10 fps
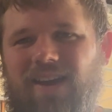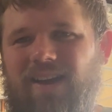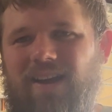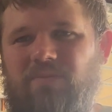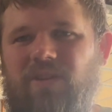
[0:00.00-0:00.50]

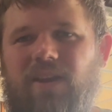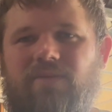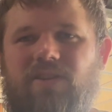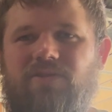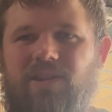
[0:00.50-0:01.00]
I'm going to have
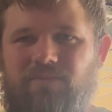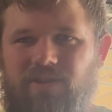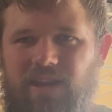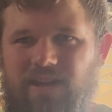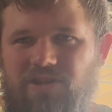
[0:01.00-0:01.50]
to do something with
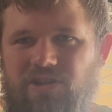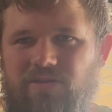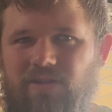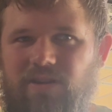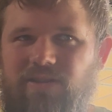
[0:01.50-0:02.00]
the engine
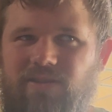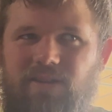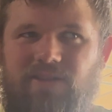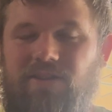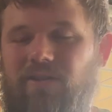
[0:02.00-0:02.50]
because
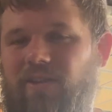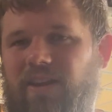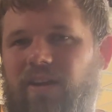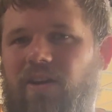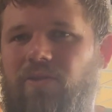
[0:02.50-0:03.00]
it's going to
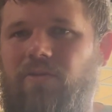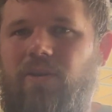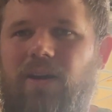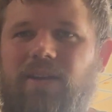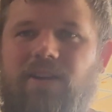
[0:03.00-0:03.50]
let go.
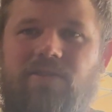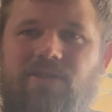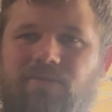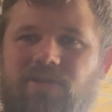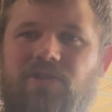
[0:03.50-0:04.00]
I need to do
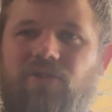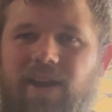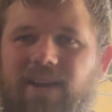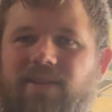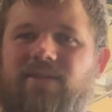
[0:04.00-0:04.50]
something with the
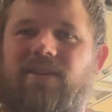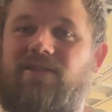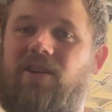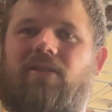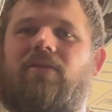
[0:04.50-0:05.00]
trans.
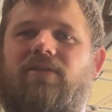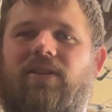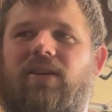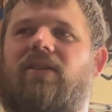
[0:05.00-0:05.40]
It's hurt.